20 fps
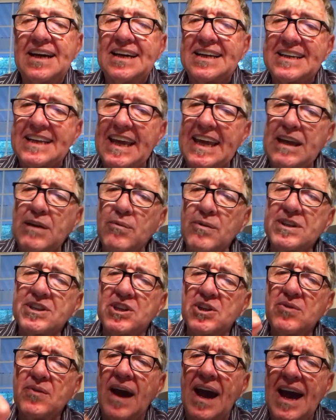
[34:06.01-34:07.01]
Take what
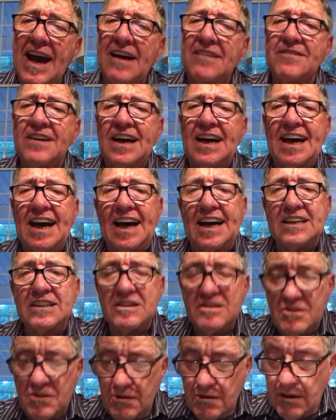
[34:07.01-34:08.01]
you have and
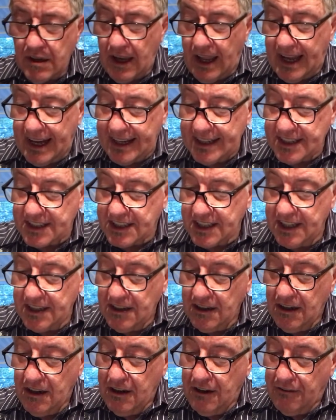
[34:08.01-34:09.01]
utilize
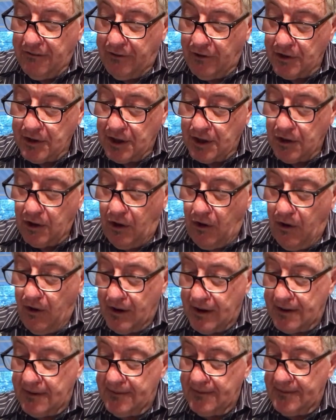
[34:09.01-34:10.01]
it for the
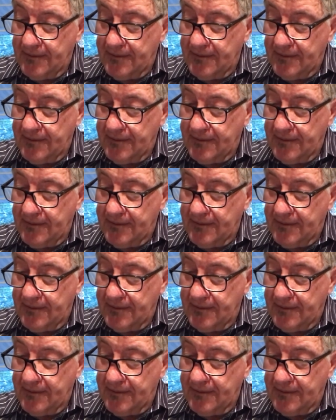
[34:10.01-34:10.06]
Lord.